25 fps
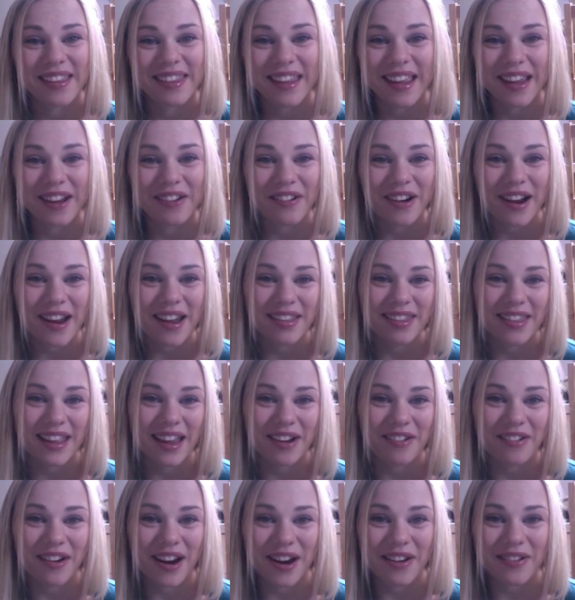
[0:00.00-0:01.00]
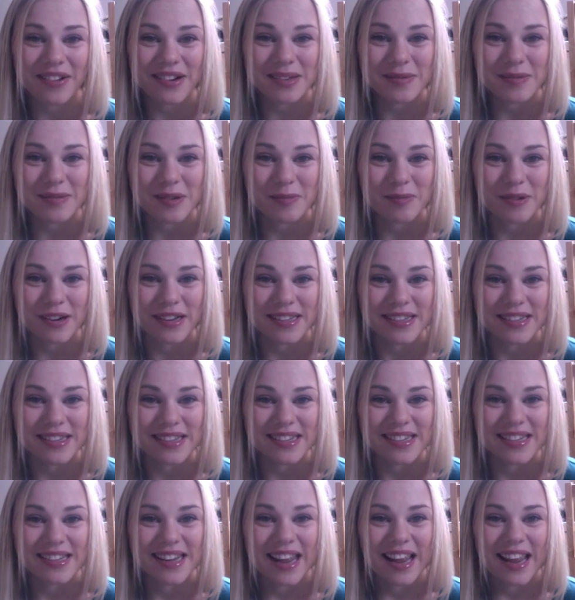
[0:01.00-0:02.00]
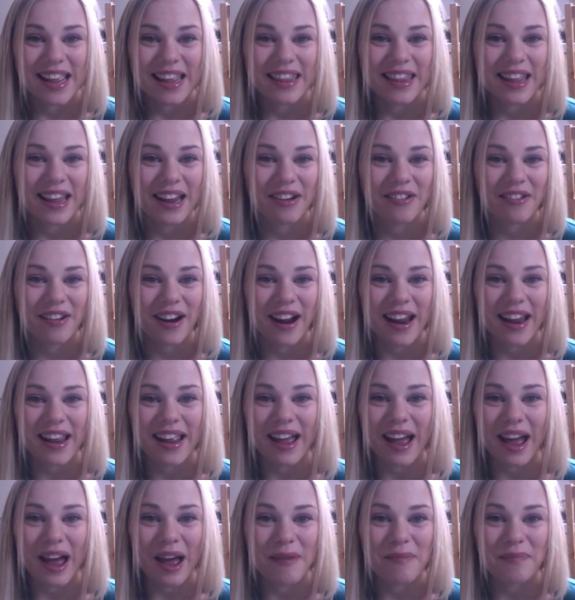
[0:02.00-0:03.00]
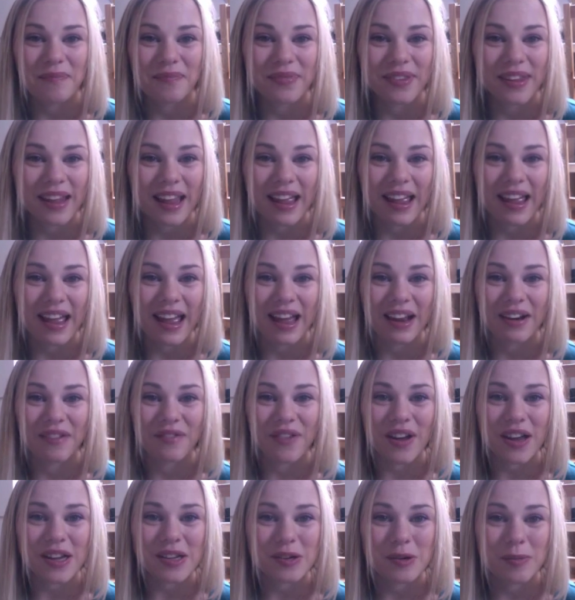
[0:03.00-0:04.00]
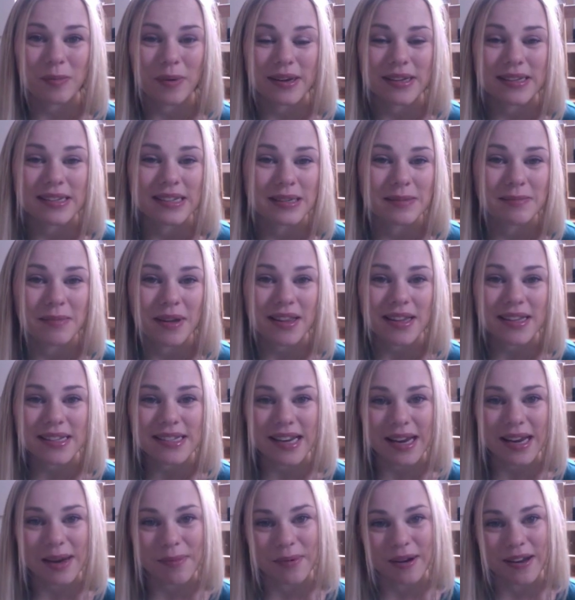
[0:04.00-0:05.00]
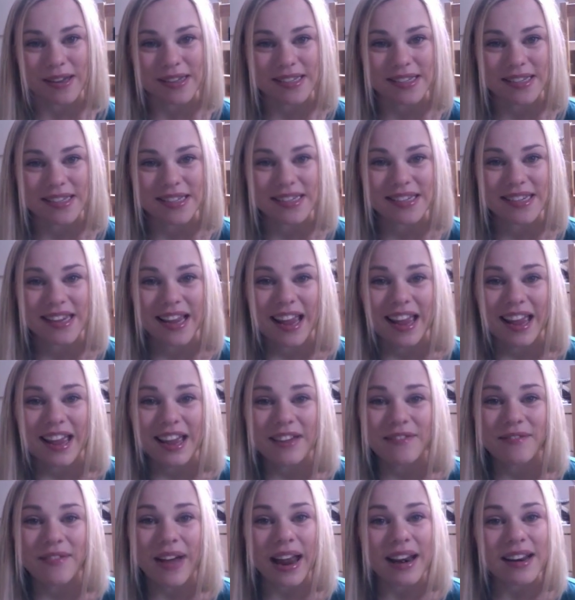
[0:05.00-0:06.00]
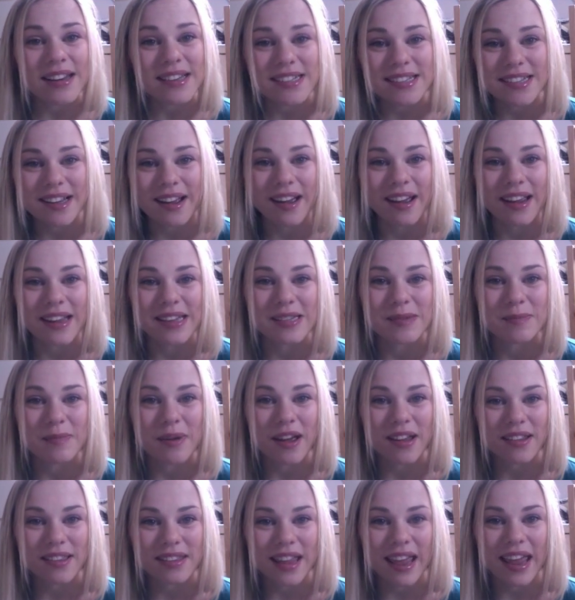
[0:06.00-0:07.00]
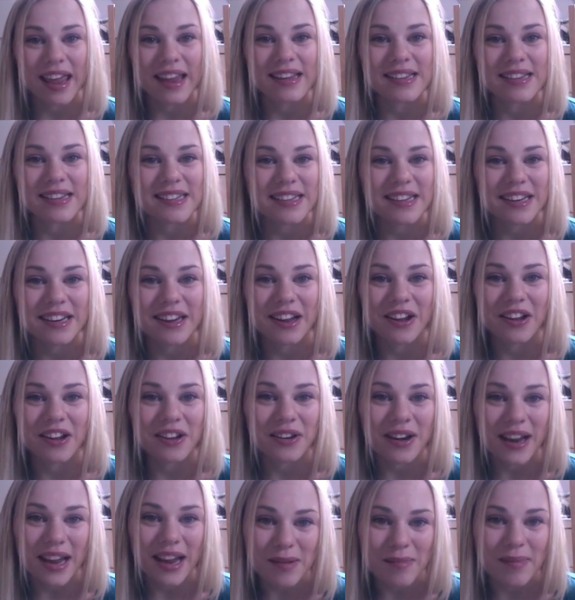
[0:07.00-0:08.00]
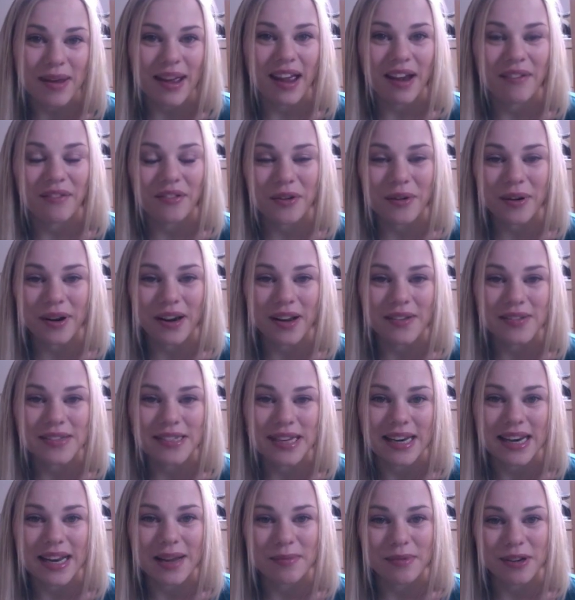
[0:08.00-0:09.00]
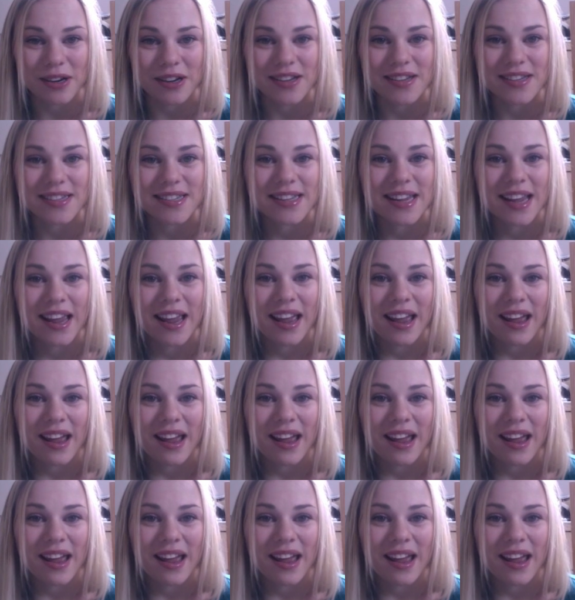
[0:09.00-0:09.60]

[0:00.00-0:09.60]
They're great. They're great Christmas presents. They're great anniversary presents, Mother's Day presents, Valentine's, birthdays, you name it. Everyone loves a lip gloss.